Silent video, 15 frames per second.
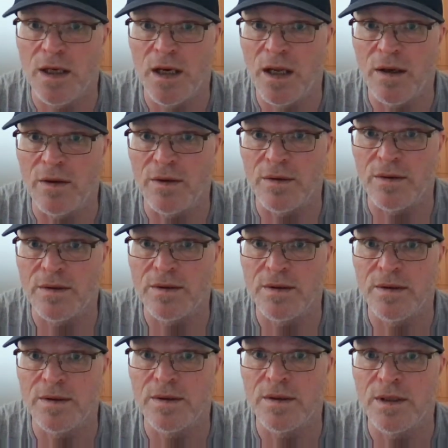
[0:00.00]
No.
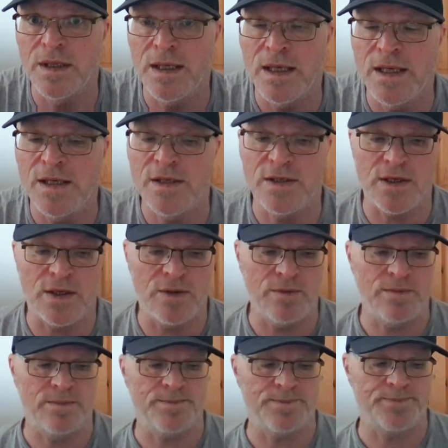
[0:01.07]

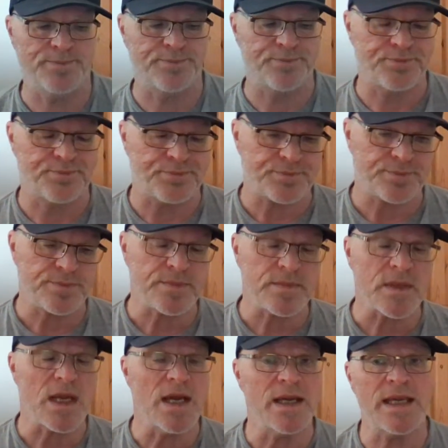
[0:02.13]
So,
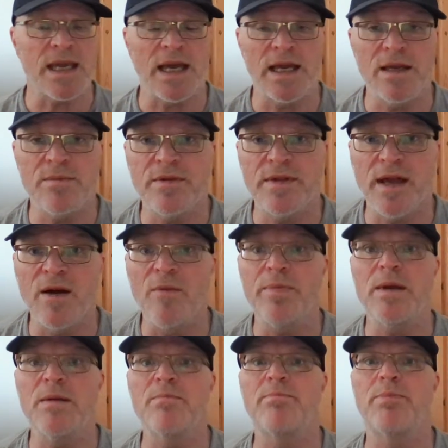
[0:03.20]
again, without
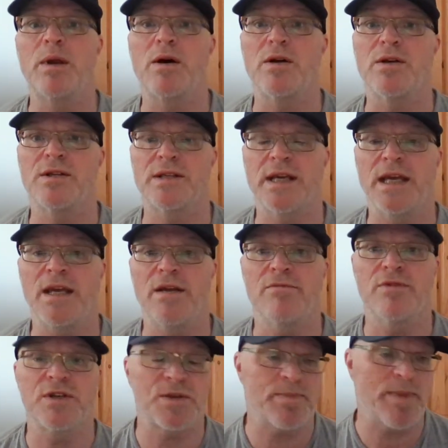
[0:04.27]
being blasé,
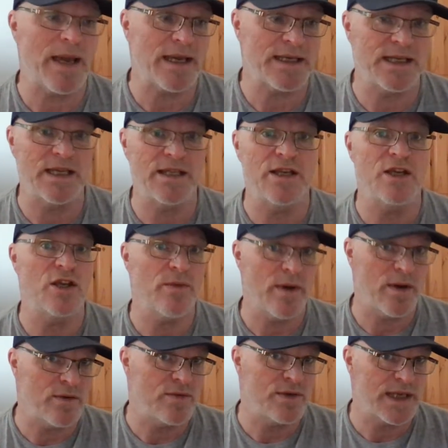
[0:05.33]
respecting that you
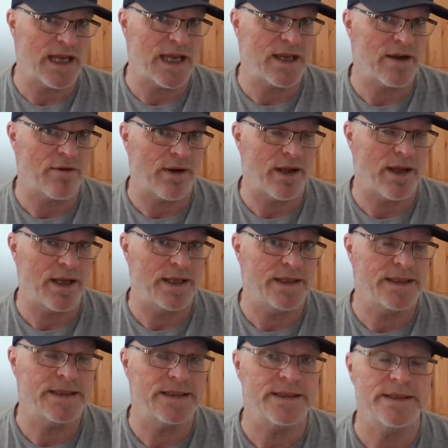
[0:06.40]
owe 10
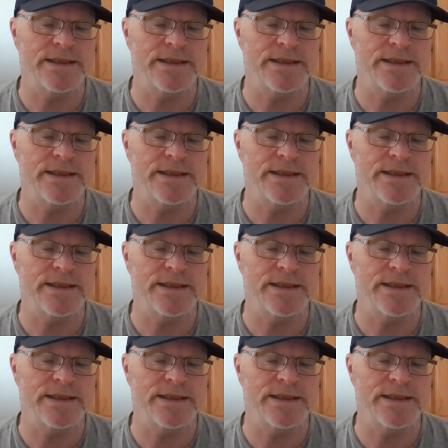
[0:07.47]
grand,